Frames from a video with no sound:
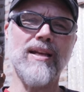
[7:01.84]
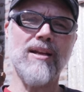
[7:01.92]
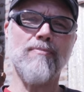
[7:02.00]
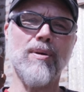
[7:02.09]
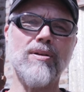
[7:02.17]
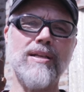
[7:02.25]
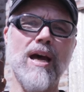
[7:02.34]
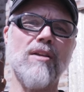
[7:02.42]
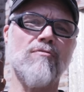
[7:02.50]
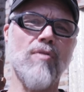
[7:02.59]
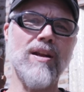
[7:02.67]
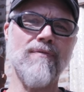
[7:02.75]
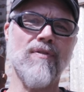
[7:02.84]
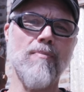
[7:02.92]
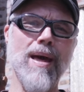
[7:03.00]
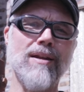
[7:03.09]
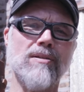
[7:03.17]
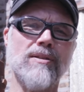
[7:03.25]
and get it burnt out and ready for
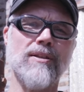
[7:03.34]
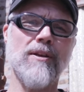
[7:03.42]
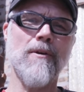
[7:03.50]
metal,